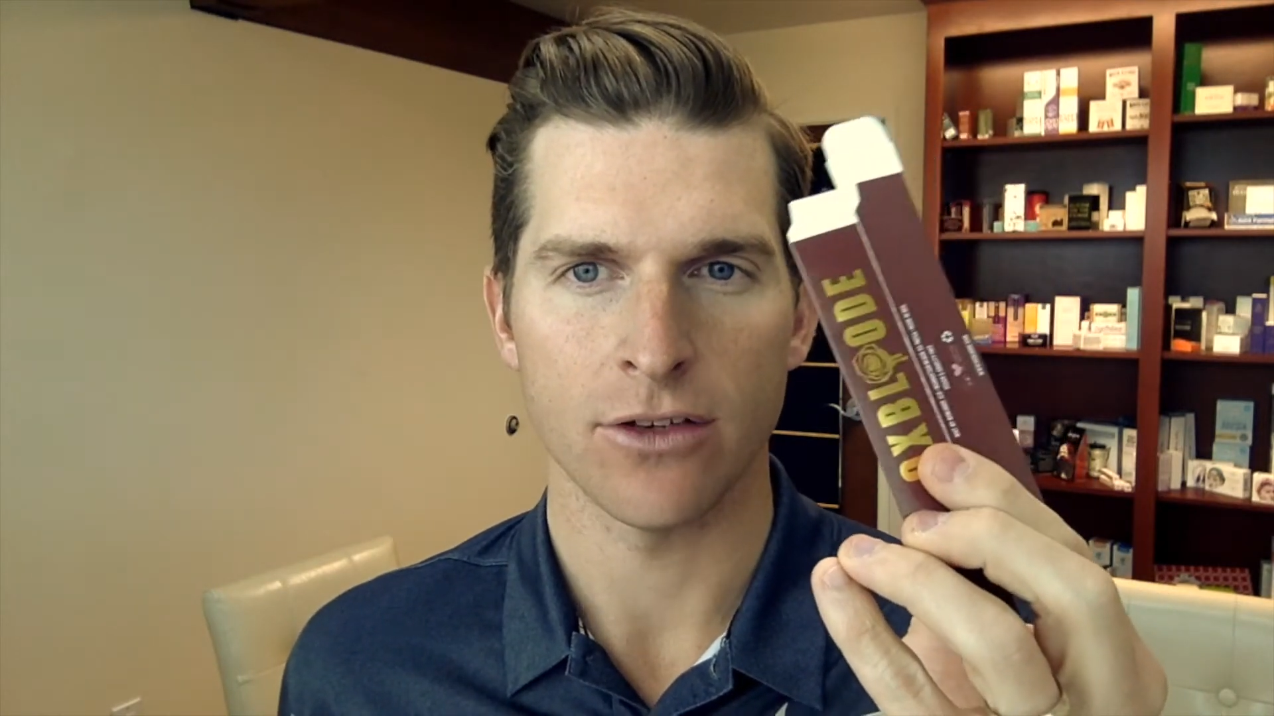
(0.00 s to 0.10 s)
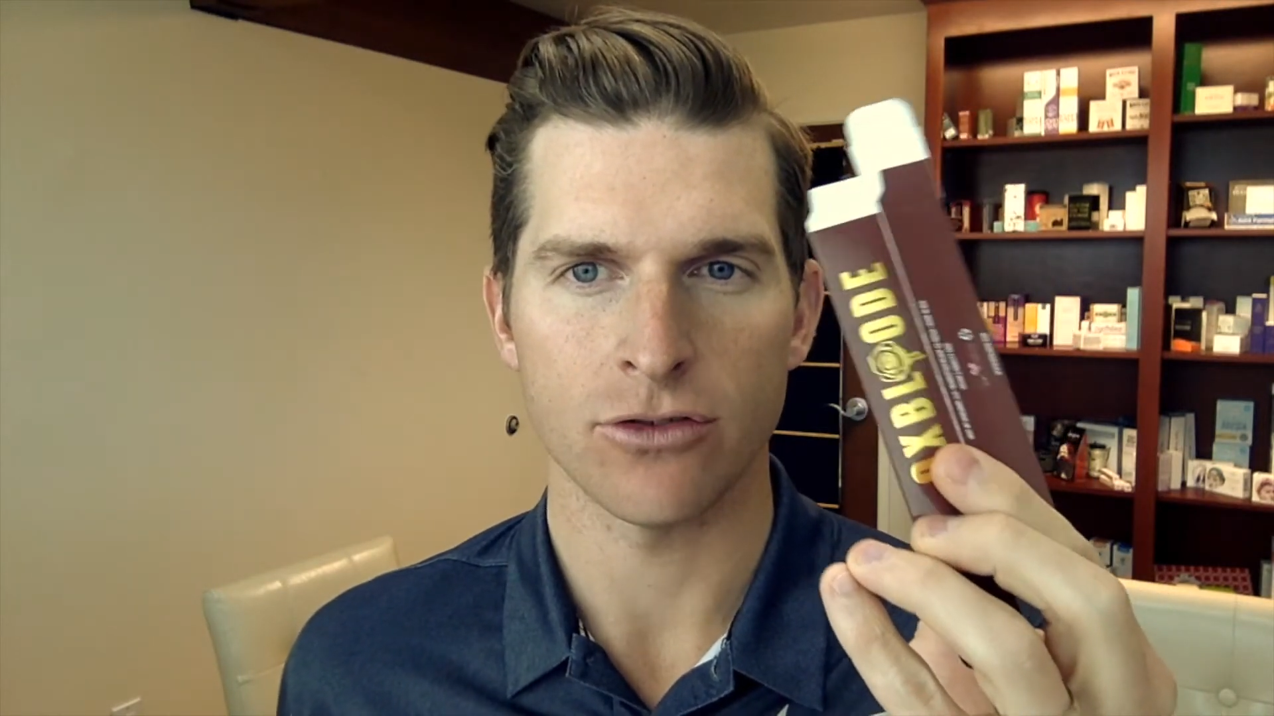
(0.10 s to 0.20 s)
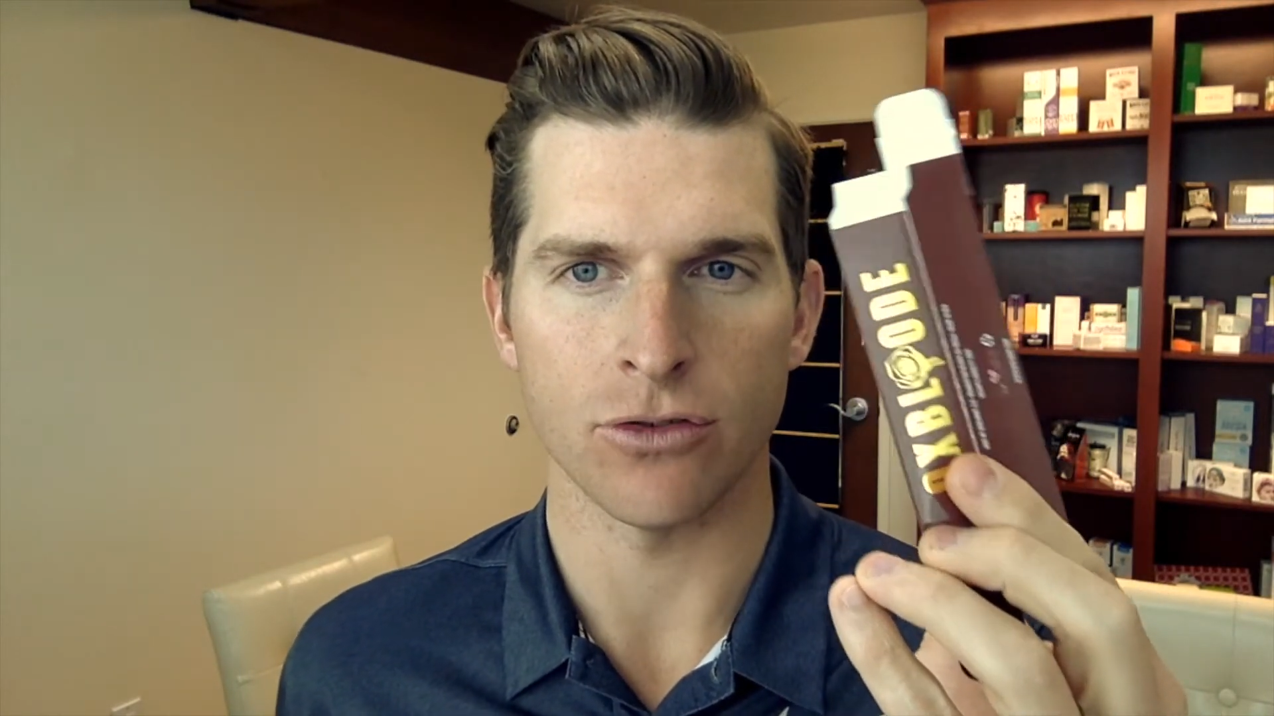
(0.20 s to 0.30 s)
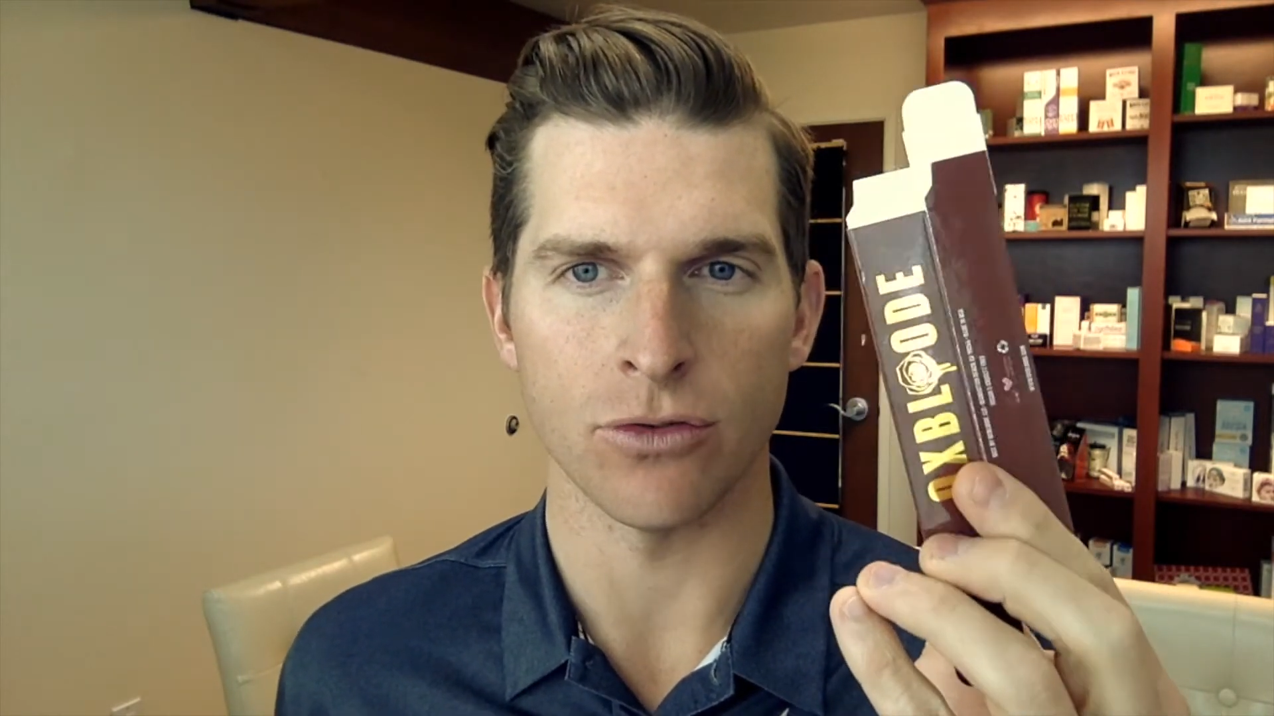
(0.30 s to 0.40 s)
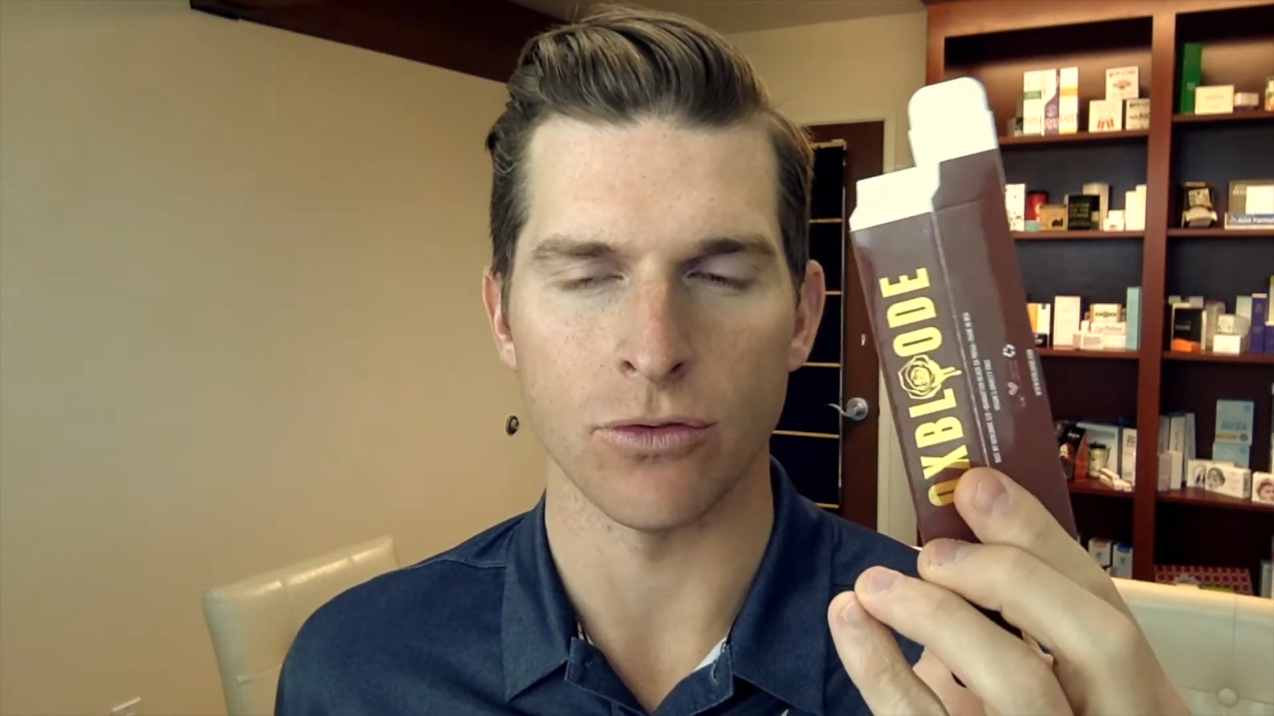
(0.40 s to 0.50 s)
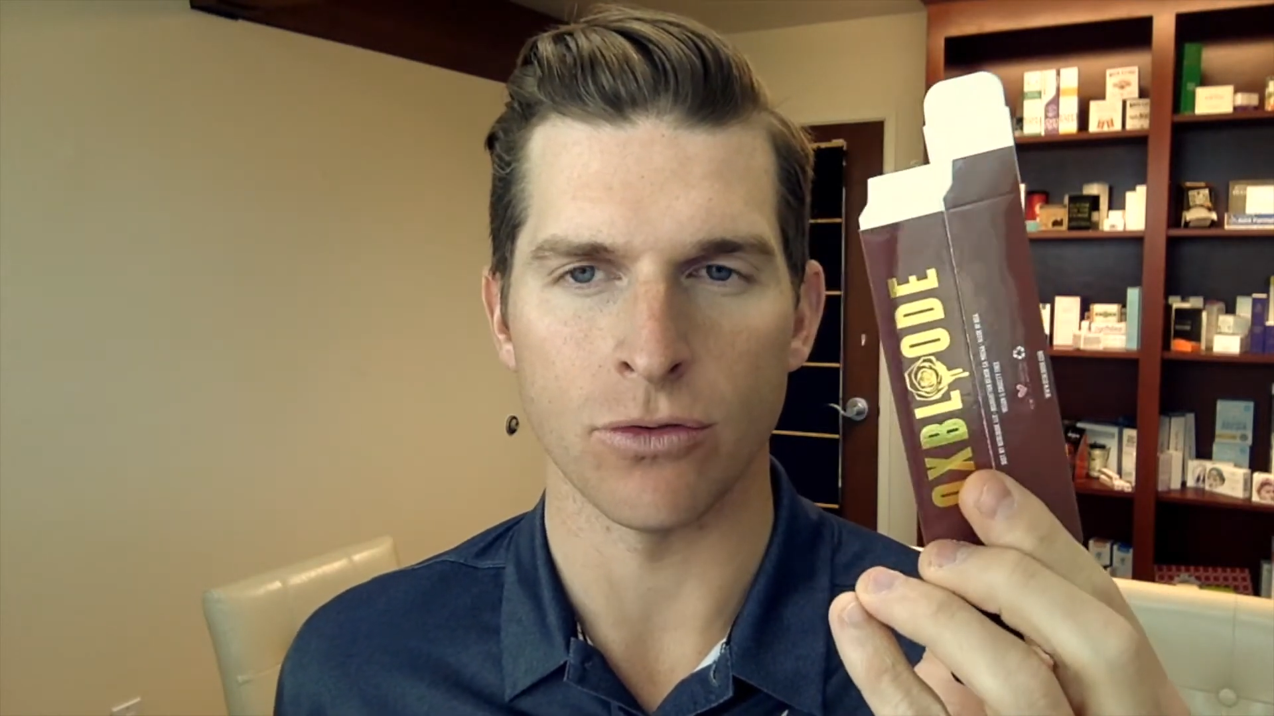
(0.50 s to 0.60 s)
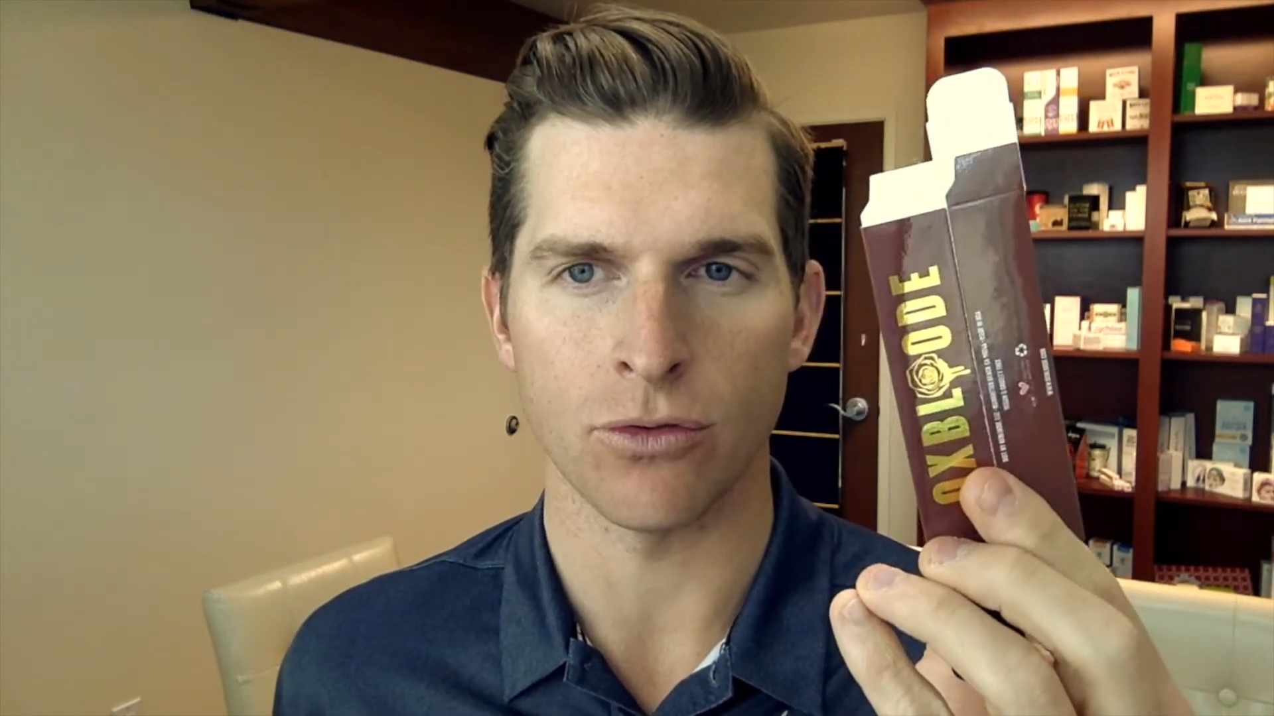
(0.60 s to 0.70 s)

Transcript: to